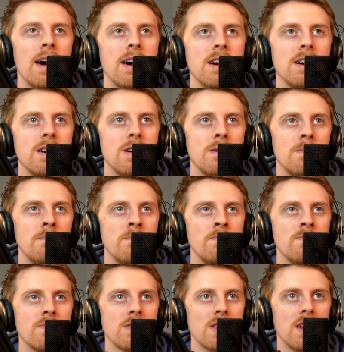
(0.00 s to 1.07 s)
and
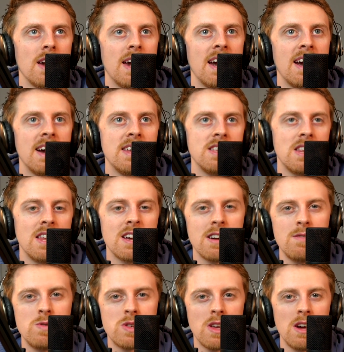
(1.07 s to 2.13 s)
And like
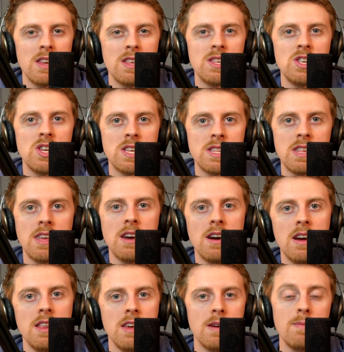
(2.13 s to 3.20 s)
I was kind of suggesting
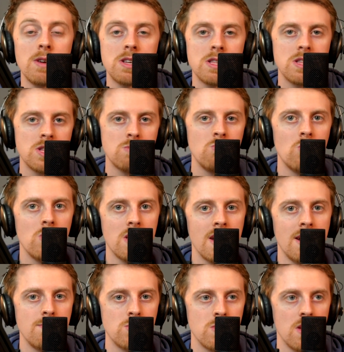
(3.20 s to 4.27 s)
earlier, because of the smaller
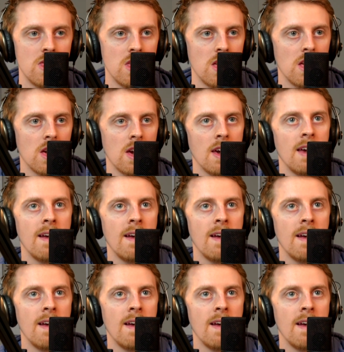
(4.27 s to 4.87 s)
capture, I think